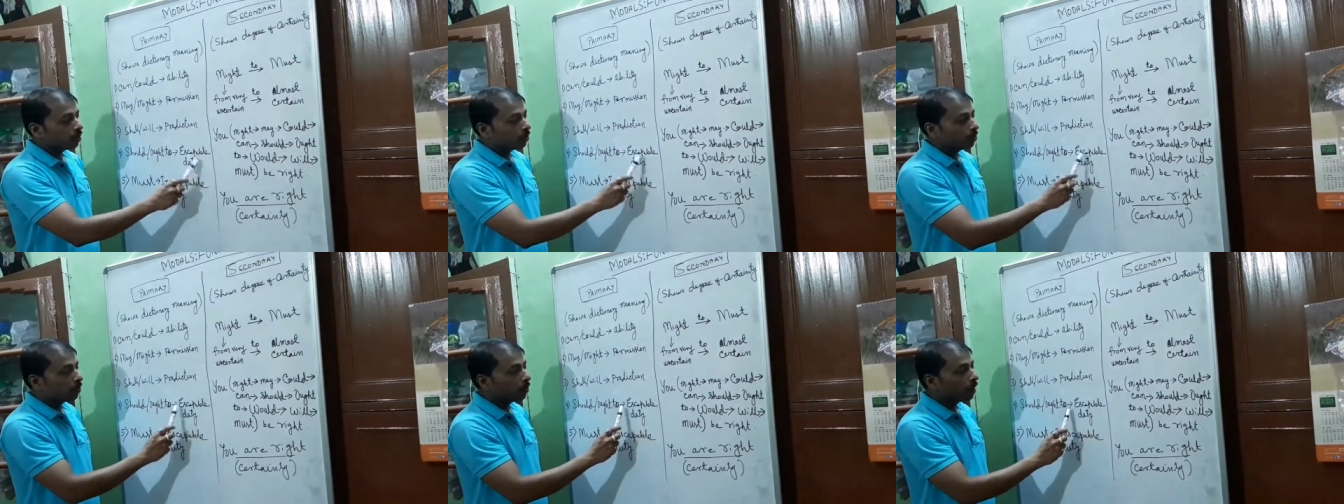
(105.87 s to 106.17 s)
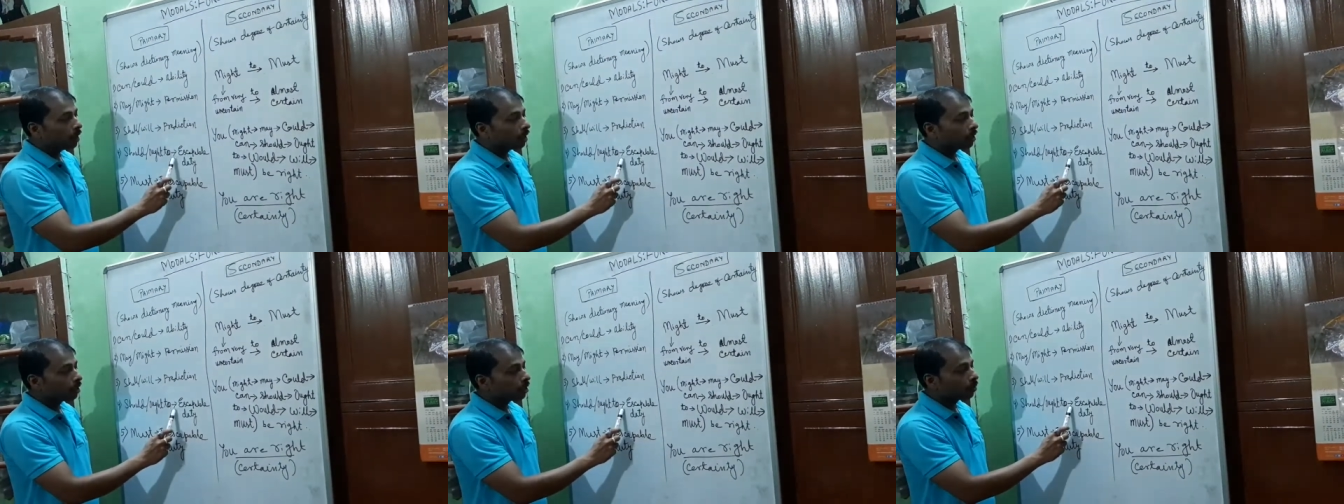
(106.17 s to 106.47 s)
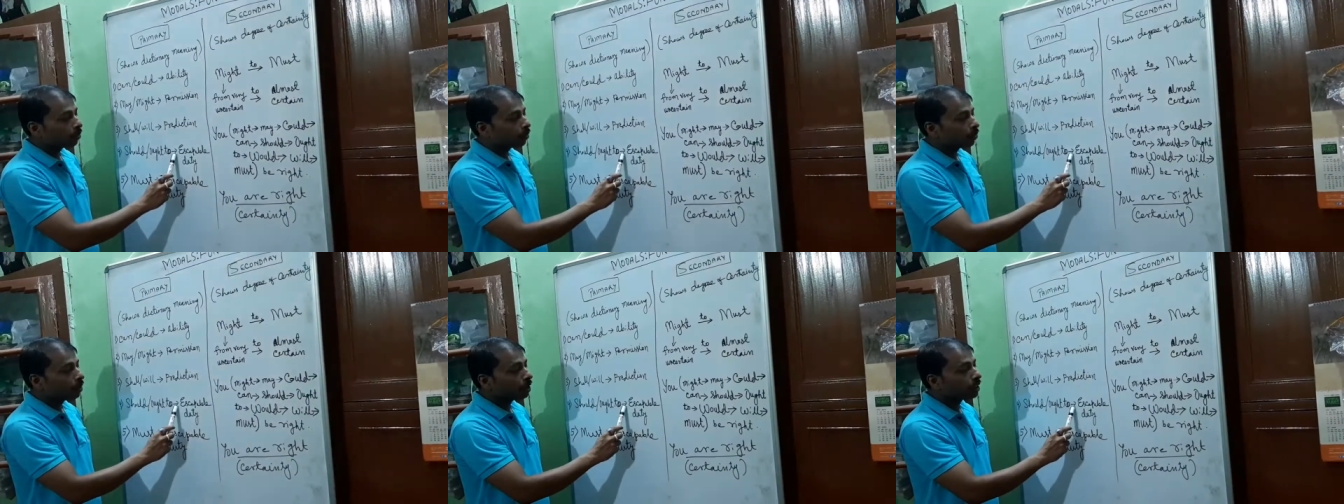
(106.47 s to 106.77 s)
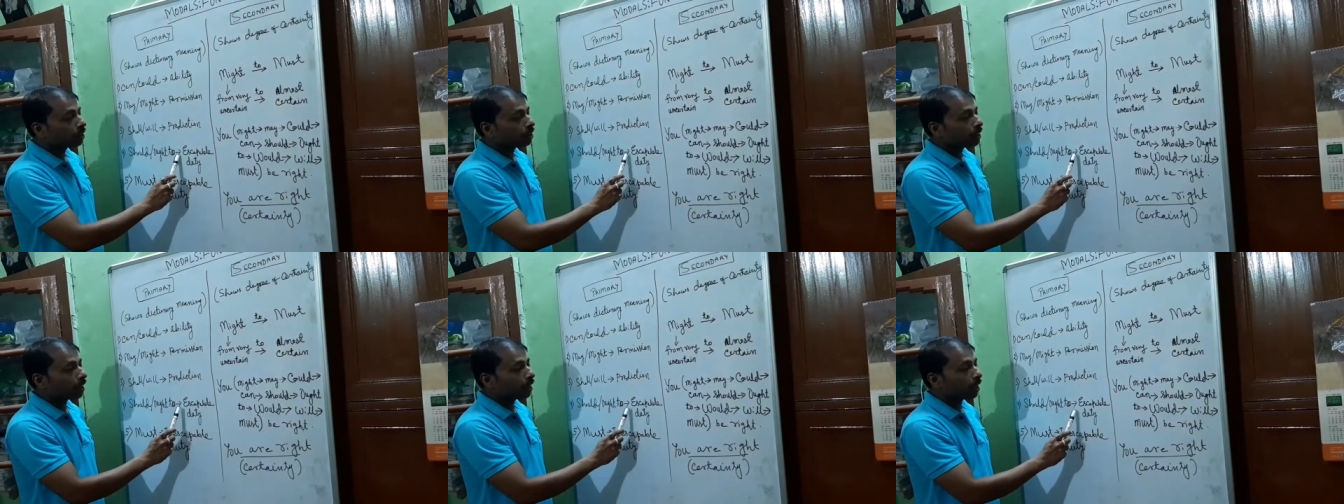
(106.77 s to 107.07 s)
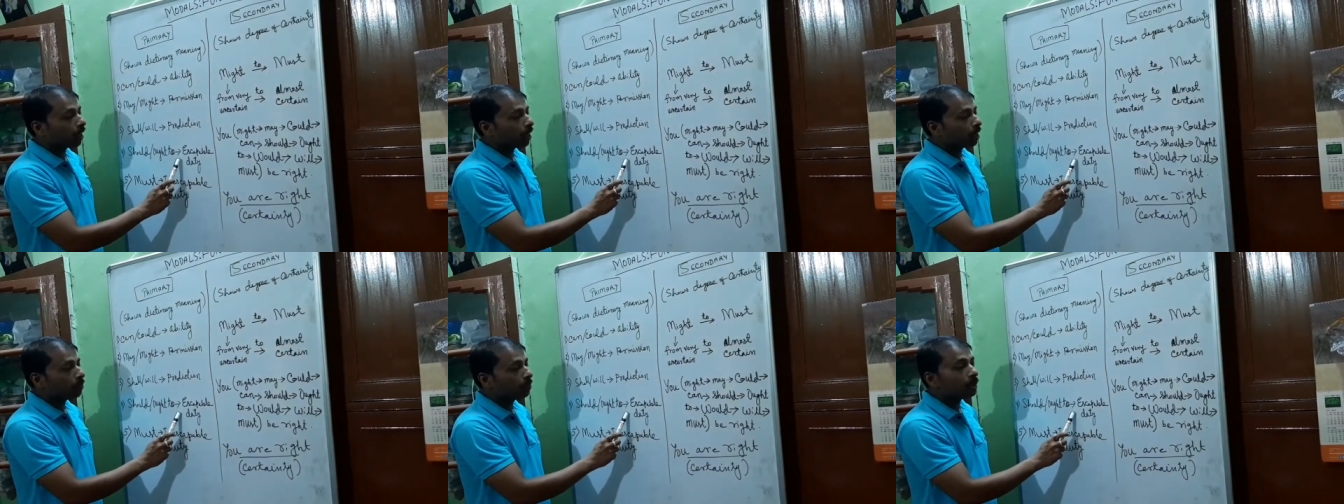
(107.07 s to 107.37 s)
but which
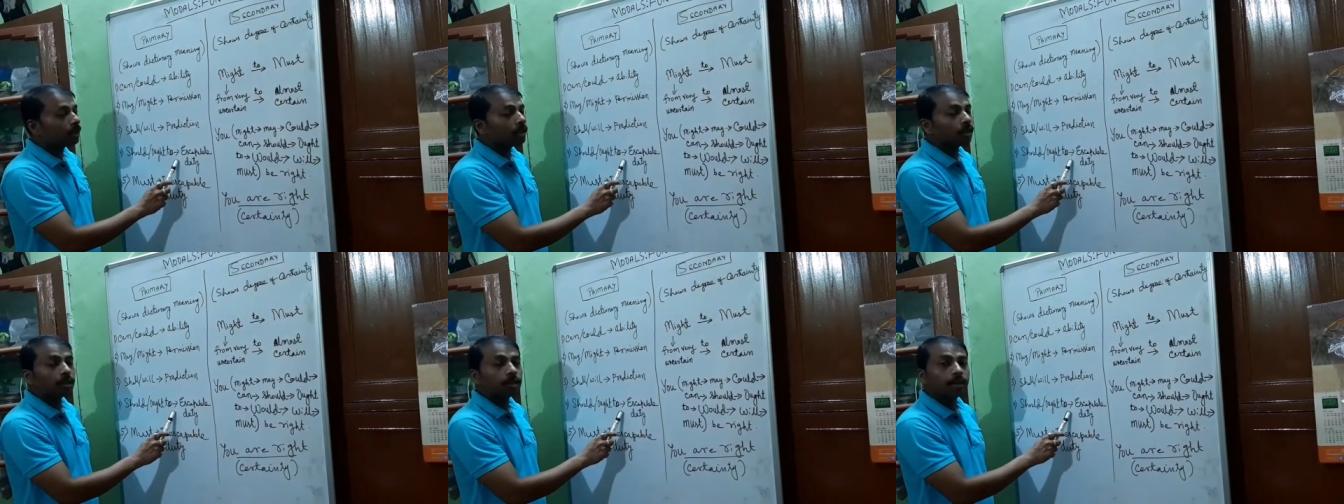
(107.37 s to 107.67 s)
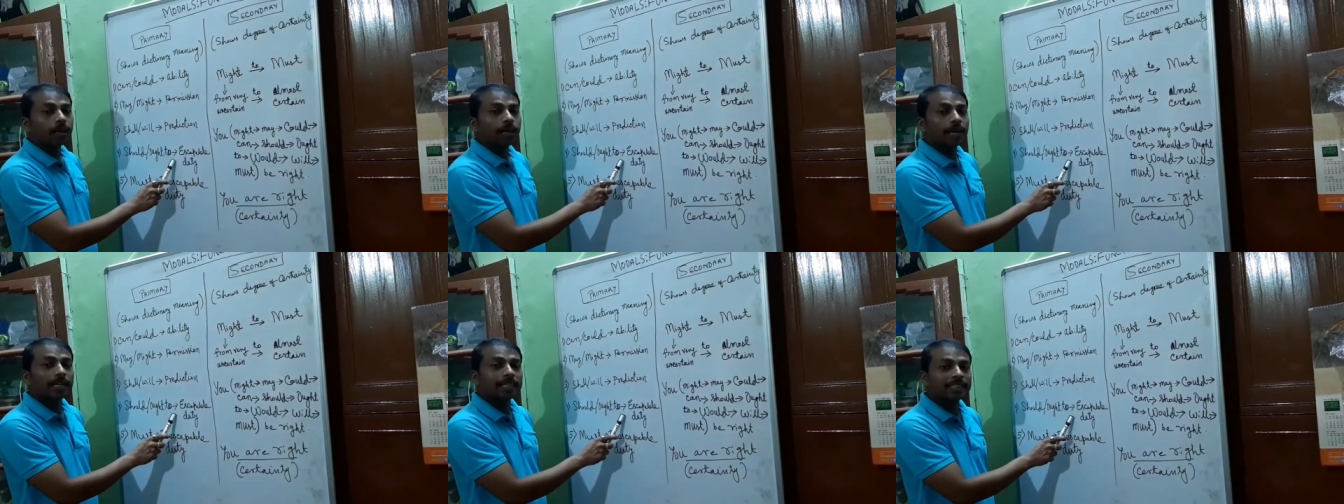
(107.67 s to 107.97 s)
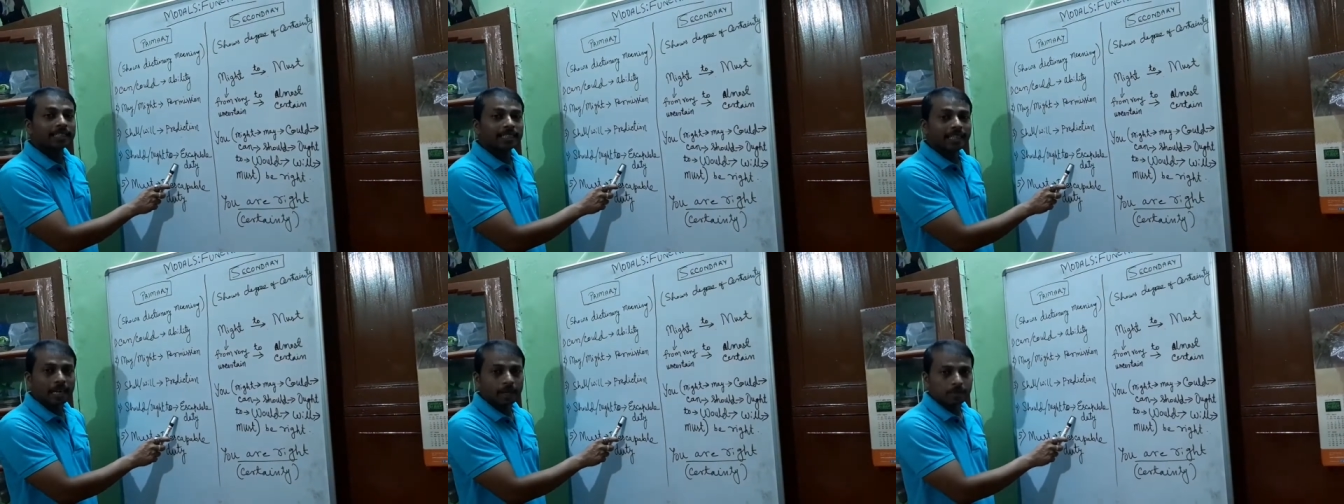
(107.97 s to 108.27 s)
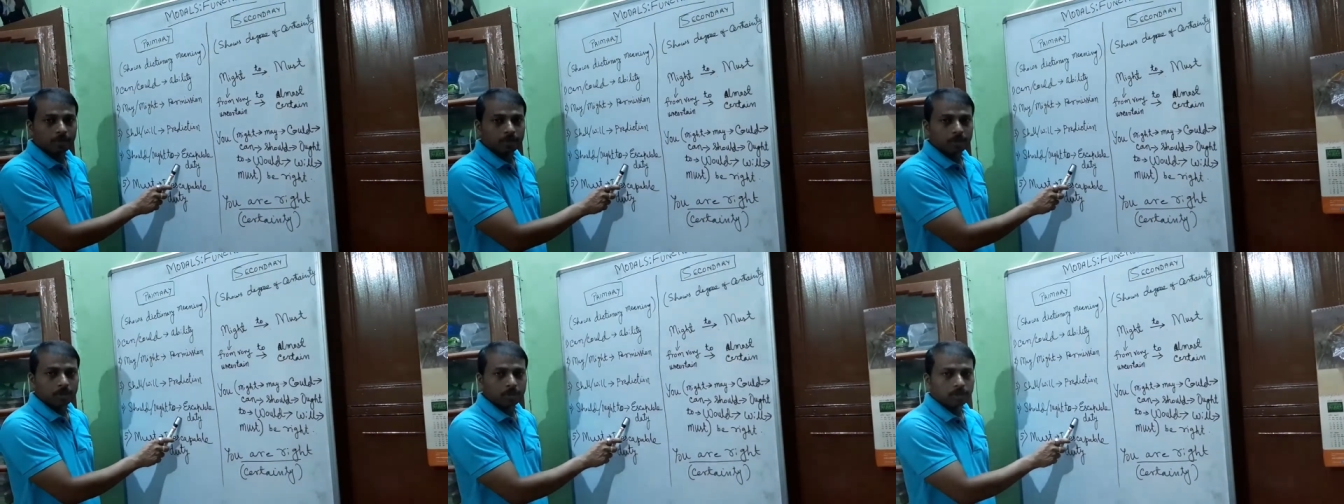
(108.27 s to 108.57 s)
can be escaped.